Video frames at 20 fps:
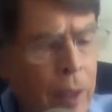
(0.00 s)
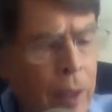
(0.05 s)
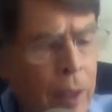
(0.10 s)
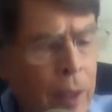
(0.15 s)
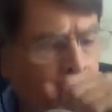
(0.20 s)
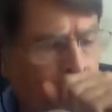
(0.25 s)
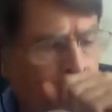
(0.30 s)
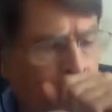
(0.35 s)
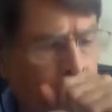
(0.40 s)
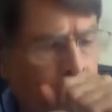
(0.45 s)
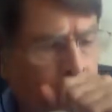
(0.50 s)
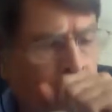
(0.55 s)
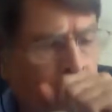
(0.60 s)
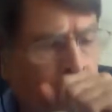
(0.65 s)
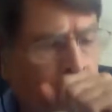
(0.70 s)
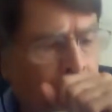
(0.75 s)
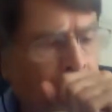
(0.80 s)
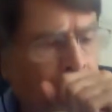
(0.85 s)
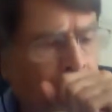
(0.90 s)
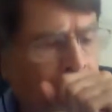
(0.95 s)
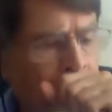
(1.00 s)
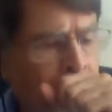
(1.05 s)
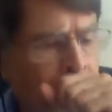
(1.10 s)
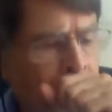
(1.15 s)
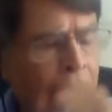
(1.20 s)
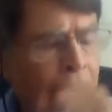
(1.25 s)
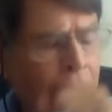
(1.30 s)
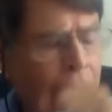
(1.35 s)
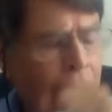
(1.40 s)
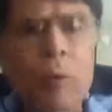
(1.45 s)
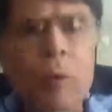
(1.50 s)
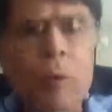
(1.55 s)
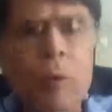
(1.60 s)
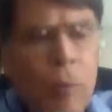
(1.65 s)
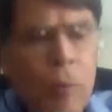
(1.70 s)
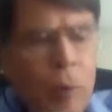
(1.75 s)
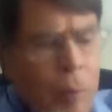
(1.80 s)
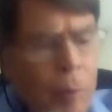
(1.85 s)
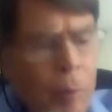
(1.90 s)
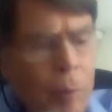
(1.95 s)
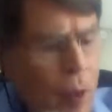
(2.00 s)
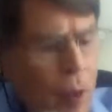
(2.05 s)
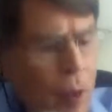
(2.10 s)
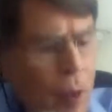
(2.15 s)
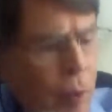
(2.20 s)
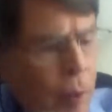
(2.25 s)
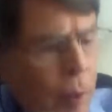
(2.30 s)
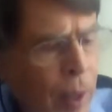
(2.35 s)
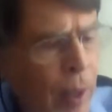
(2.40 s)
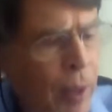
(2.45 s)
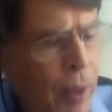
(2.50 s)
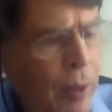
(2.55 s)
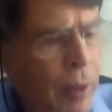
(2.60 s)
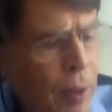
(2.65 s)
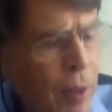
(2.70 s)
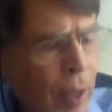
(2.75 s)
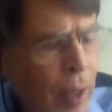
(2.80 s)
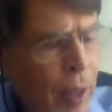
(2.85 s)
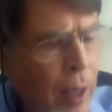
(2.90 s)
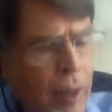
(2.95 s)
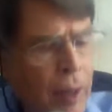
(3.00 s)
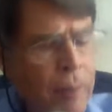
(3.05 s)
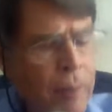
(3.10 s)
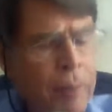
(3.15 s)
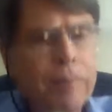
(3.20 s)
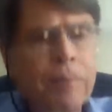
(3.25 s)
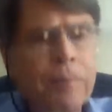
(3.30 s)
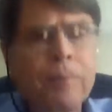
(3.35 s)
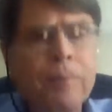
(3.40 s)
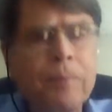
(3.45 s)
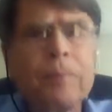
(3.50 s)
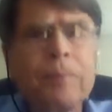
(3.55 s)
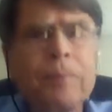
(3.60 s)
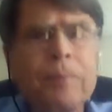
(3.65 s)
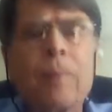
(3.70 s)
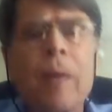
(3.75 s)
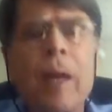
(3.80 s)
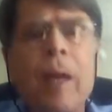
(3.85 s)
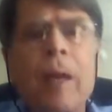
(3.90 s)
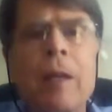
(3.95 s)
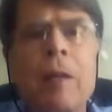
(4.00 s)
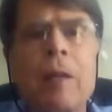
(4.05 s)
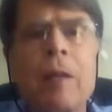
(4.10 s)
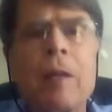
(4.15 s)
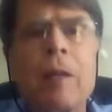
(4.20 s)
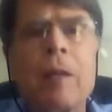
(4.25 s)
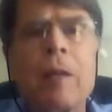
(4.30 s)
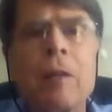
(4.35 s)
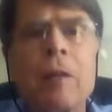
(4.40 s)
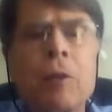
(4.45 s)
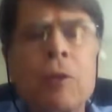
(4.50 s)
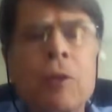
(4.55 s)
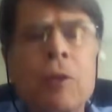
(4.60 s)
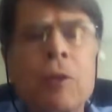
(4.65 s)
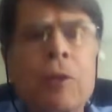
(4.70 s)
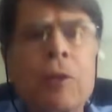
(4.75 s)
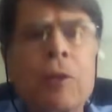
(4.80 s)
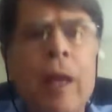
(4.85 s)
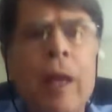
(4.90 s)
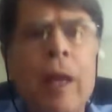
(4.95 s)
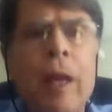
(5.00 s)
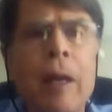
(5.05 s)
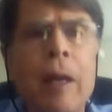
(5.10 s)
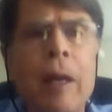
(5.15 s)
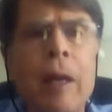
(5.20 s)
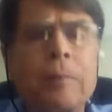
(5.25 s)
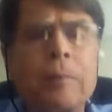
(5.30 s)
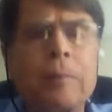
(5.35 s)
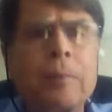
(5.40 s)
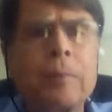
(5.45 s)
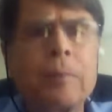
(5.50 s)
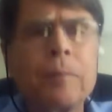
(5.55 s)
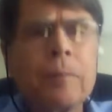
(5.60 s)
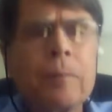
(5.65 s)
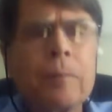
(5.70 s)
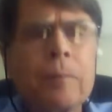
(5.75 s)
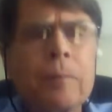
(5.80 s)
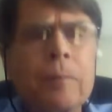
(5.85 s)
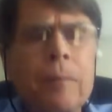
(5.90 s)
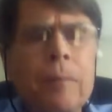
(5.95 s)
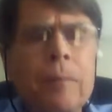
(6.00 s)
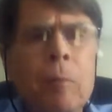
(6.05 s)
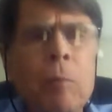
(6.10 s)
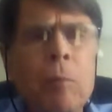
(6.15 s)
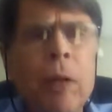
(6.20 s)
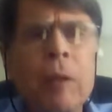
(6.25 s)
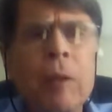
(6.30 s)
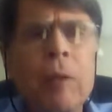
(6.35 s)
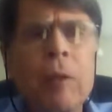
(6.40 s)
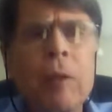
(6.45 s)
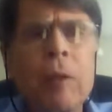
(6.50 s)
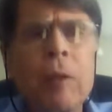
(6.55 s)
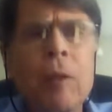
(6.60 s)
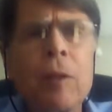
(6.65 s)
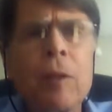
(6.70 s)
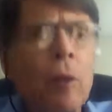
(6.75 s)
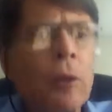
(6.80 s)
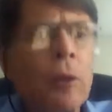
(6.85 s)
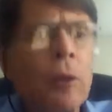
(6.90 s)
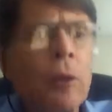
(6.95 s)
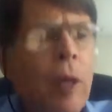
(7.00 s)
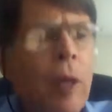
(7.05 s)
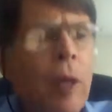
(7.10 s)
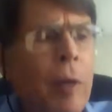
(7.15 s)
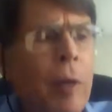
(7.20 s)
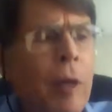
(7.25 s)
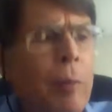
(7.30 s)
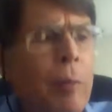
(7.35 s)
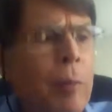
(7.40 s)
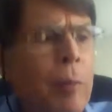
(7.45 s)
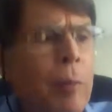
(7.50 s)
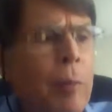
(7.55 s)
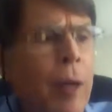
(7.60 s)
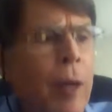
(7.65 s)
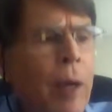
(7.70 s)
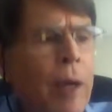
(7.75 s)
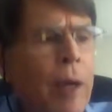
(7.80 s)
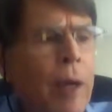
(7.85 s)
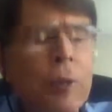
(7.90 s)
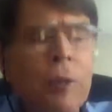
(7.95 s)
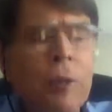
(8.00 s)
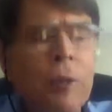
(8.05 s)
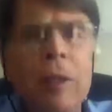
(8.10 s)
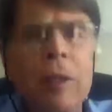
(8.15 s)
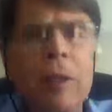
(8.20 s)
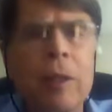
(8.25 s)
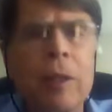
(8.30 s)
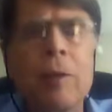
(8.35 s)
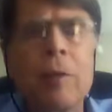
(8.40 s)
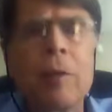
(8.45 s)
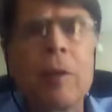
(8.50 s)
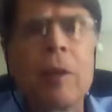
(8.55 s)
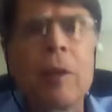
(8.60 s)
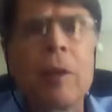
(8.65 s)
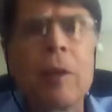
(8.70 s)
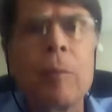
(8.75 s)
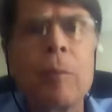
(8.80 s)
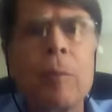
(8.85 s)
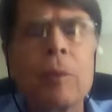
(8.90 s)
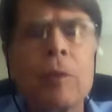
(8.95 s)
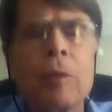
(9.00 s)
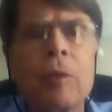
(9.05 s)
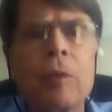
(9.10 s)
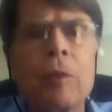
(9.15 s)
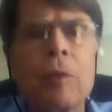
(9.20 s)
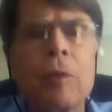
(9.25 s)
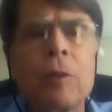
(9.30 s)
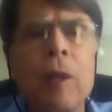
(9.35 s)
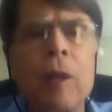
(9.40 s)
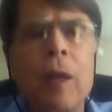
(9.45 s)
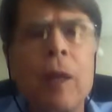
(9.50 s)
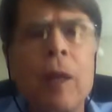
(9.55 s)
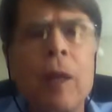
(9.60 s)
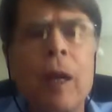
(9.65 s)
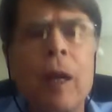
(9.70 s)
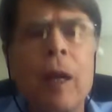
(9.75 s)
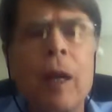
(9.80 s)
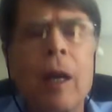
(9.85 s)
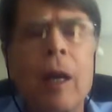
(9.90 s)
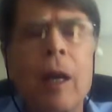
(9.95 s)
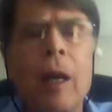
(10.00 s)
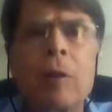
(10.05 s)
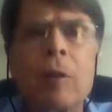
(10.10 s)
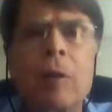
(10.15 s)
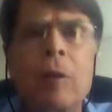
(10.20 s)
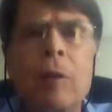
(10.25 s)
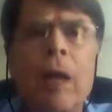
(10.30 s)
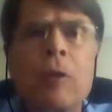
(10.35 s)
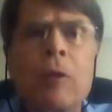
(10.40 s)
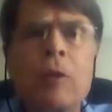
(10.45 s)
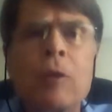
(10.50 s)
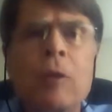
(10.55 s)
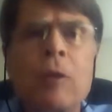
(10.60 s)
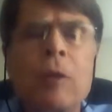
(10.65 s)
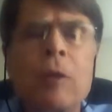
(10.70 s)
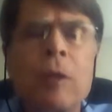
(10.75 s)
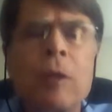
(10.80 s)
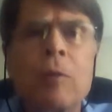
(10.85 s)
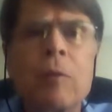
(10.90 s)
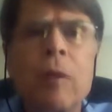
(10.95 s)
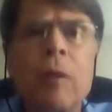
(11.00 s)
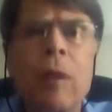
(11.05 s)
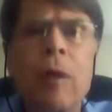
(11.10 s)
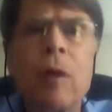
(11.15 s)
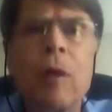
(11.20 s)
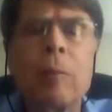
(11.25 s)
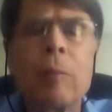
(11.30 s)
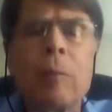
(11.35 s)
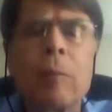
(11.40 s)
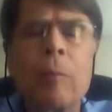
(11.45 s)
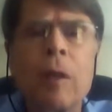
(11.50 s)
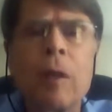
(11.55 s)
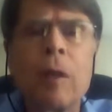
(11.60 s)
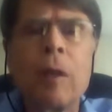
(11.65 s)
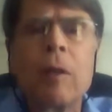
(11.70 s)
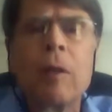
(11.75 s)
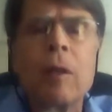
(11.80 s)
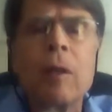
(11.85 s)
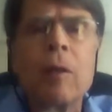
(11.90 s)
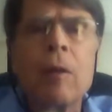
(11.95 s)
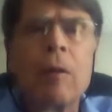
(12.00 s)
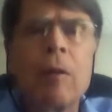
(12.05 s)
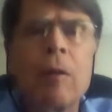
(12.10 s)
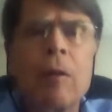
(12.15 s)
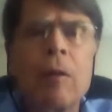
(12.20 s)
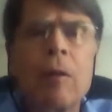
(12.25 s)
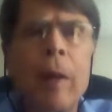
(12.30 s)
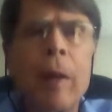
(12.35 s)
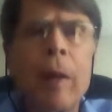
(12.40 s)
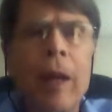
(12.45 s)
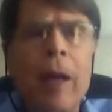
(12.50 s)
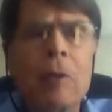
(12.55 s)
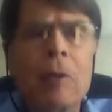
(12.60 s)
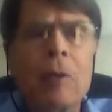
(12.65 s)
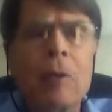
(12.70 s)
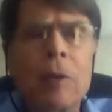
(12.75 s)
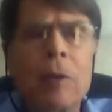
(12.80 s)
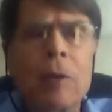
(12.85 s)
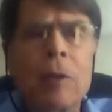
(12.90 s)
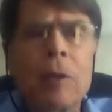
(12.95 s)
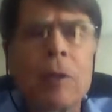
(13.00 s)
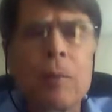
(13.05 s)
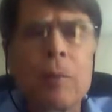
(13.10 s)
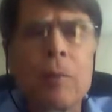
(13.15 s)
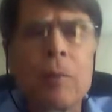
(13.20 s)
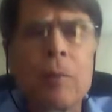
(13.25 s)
And that's what I'm going to be talking about today. And in addition to that, practically the whole time I've been practicing as a therapist, I have been gradually developing the pattern system,